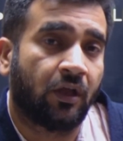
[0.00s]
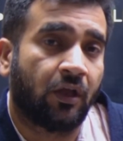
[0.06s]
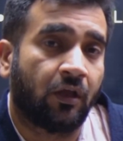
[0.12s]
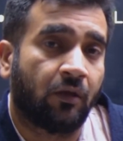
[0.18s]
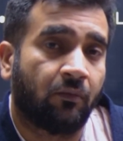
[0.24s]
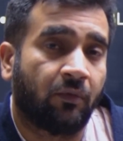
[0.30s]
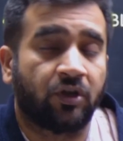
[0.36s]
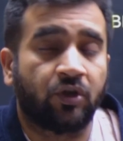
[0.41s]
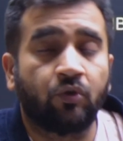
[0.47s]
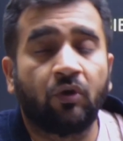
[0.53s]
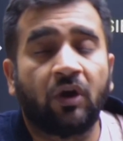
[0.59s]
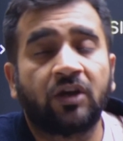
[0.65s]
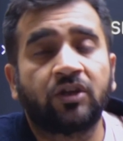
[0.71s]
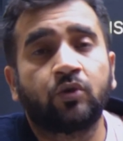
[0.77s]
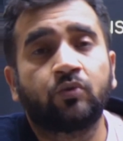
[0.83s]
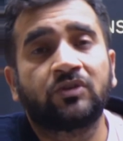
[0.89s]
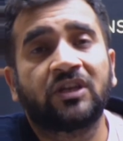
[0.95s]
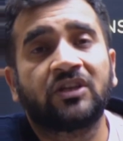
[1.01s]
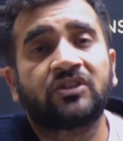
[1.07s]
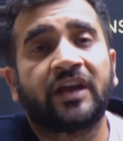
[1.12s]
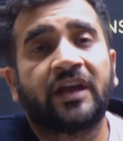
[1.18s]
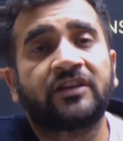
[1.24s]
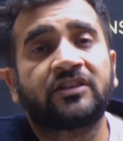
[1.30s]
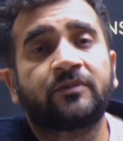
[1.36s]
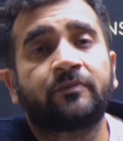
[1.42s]
But you are using
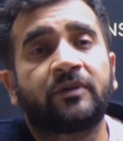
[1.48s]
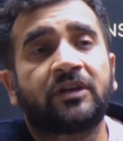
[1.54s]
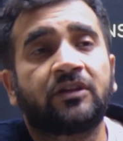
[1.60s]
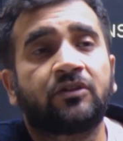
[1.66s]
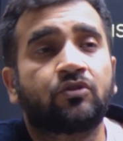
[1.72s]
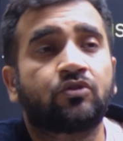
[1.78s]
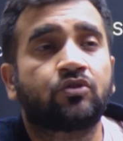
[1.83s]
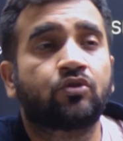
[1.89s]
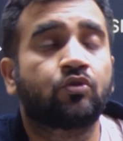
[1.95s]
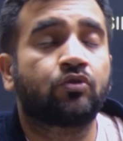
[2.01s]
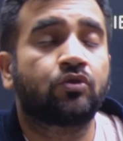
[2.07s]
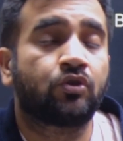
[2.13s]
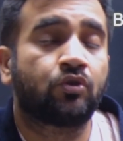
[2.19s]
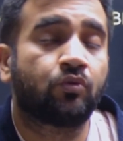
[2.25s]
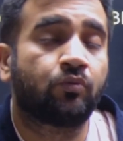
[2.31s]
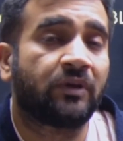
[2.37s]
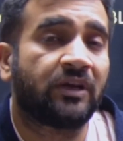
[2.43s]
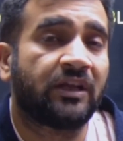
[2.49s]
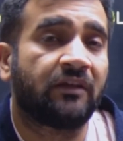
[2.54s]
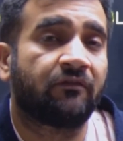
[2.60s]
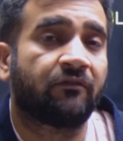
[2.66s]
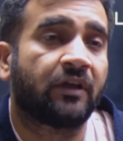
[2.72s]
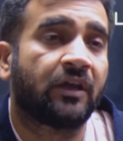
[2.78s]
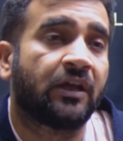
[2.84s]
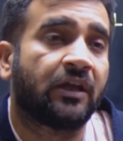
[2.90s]
Chat GPT, so you
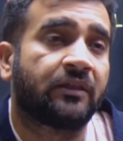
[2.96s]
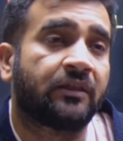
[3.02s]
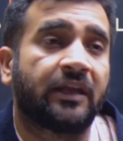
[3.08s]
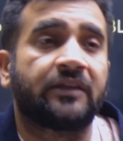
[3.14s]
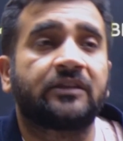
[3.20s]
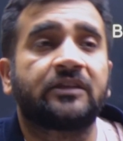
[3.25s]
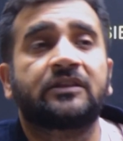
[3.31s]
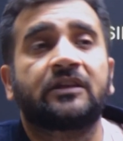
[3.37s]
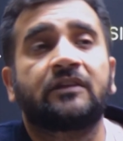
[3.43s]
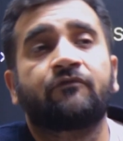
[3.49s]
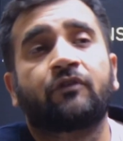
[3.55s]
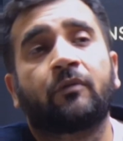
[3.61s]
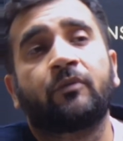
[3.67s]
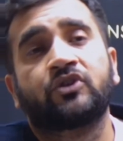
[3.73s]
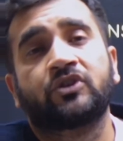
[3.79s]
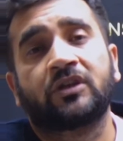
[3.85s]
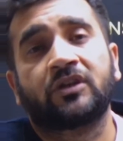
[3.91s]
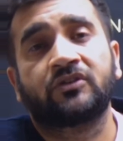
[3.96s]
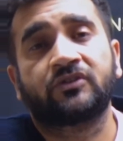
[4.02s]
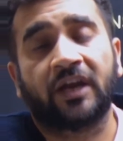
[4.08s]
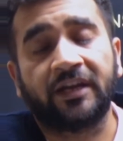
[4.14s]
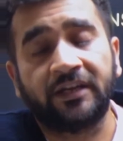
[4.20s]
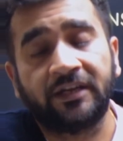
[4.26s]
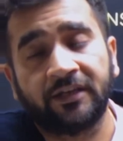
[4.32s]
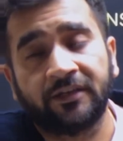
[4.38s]
believe that this information is
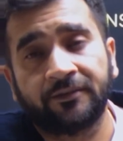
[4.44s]
right.